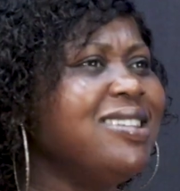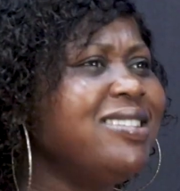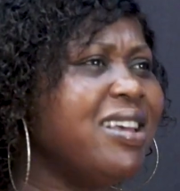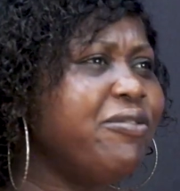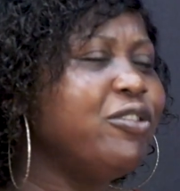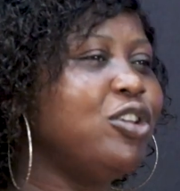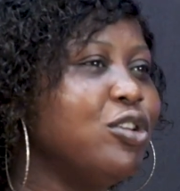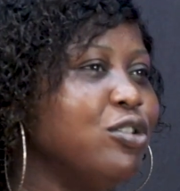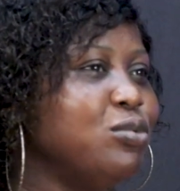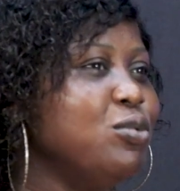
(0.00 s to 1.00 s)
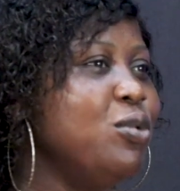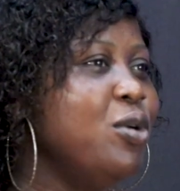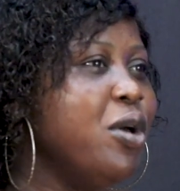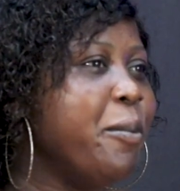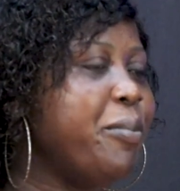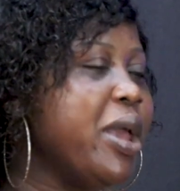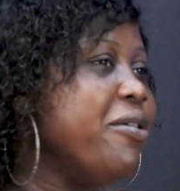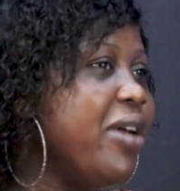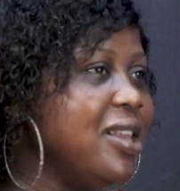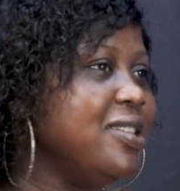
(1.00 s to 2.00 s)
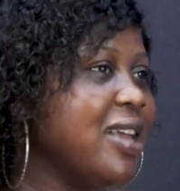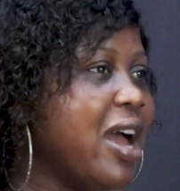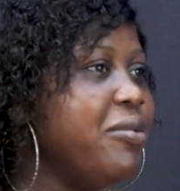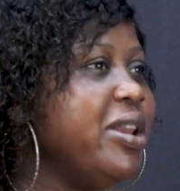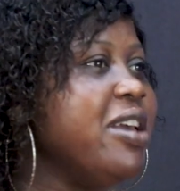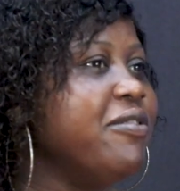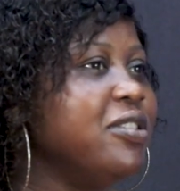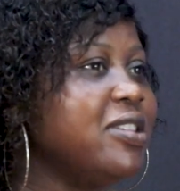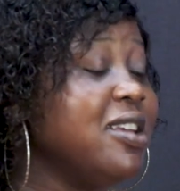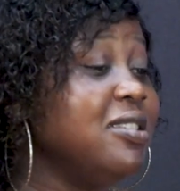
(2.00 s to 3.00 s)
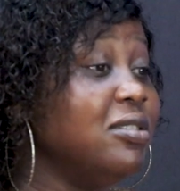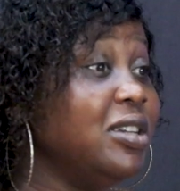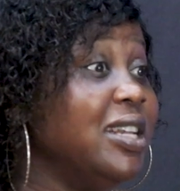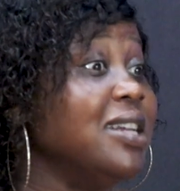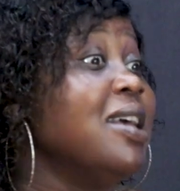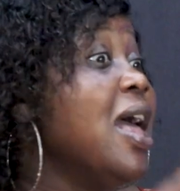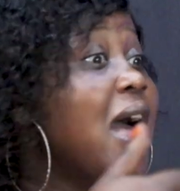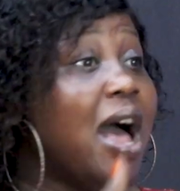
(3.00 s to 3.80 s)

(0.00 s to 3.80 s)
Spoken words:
Except for those who parents are really emphasizing on it, that